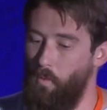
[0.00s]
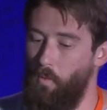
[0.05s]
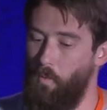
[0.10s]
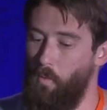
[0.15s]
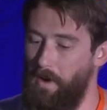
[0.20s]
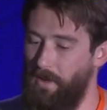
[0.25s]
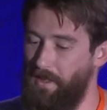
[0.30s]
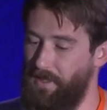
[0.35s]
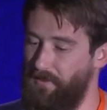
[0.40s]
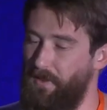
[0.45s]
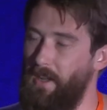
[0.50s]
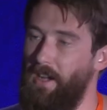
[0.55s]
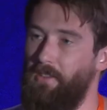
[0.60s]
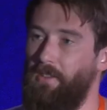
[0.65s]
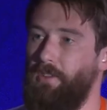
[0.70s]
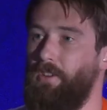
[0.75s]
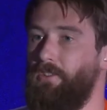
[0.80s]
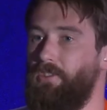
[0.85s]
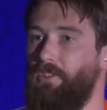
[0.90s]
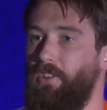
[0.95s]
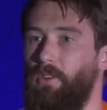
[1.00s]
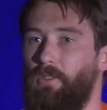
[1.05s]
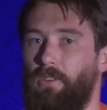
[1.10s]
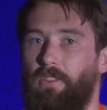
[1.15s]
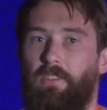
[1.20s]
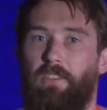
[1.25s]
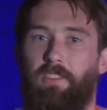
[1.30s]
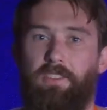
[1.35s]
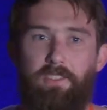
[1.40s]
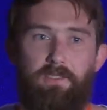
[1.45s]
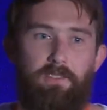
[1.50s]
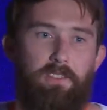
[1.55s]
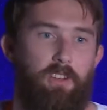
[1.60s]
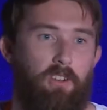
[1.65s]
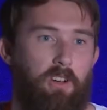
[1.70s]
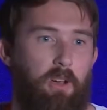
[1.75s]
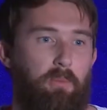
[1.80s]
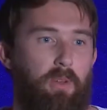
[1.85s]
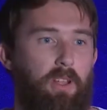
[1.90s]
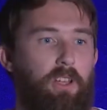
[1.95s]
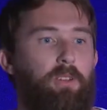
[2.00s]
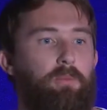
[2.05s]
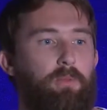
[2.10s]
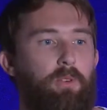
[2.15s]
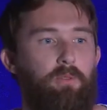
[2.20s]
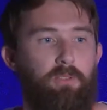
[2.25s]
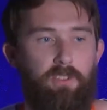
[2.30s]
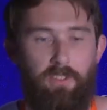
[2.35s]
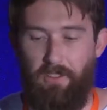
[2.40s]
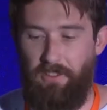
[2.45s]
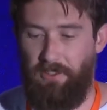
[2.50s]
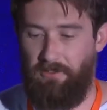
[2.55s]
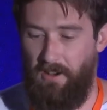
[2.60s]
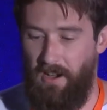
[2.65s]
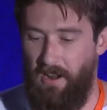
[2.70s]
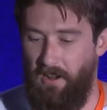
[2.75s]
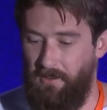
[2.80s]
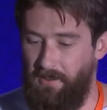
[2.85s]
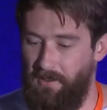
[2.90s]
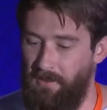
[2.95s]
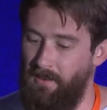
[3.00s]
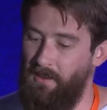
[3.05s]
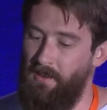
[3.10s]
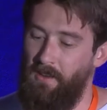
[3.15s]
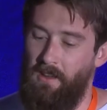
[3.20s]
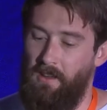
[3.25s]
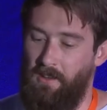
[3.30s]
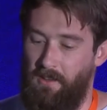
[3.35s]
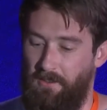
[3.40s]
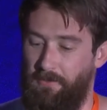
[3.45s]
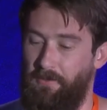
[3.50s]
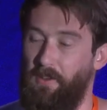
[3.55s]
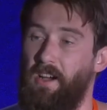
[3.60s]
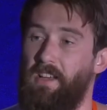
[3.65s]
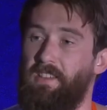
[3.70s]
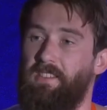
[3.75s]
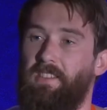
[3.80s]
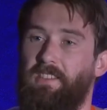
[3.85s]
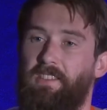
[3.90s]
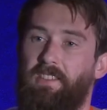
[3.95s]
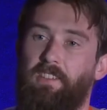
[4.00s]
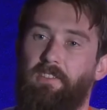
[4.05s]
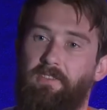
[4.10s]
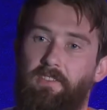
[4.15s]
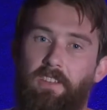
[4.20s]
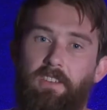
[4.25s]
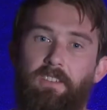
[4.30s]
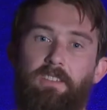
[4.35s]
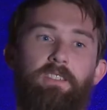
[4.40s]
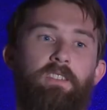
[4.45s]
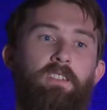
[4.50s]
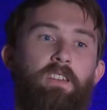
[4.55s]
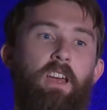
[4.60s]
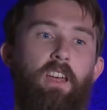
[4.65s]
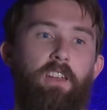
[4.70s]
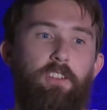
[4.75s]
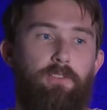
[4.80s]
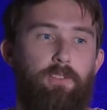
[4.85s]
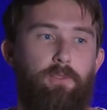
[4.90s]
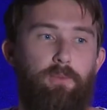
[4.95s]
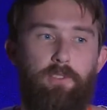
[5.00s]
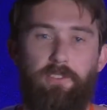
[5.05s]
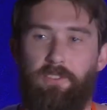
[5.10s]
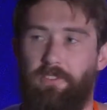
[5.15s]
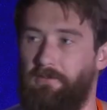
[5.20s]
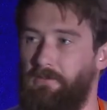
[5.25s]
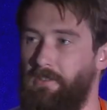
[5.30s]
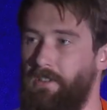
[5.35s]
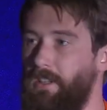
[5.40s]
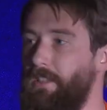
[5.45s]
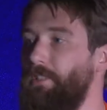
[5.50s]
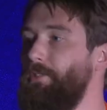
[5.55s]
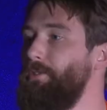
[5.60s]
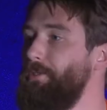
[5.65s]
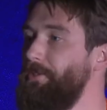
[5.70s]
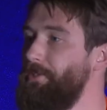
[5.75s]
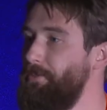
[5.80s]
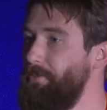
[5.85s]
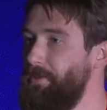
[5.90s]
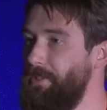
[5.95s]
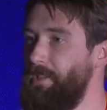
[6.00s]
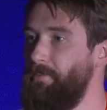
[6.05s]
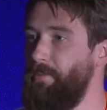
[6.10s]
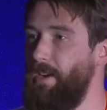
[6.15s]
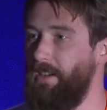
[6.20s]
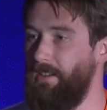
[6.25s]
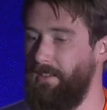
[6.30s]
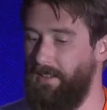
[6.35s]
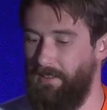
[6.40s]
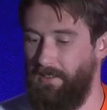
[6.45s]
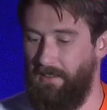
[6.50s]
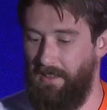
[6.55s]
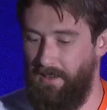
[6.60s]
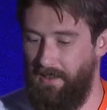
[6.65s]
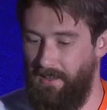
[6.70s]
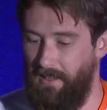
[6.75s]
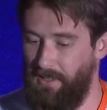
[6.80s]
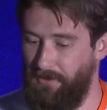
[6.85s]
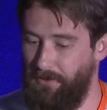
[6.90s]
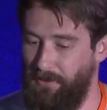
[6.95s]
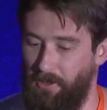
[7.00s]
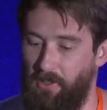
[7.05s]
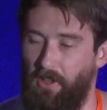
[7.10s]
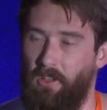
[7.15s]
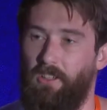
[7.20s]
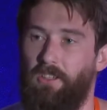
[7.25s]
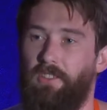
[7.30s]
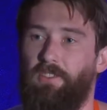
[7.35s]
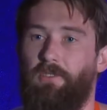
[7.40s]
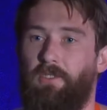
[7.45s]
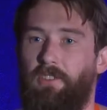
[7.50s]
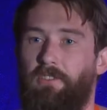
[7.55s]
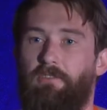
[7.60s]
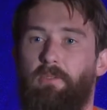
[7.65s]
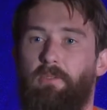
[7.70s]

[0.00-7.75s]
When it's found the controller that's applicable to this route, it fires this an event. And if you want to really cause some debugging headaches for your colleagues, you can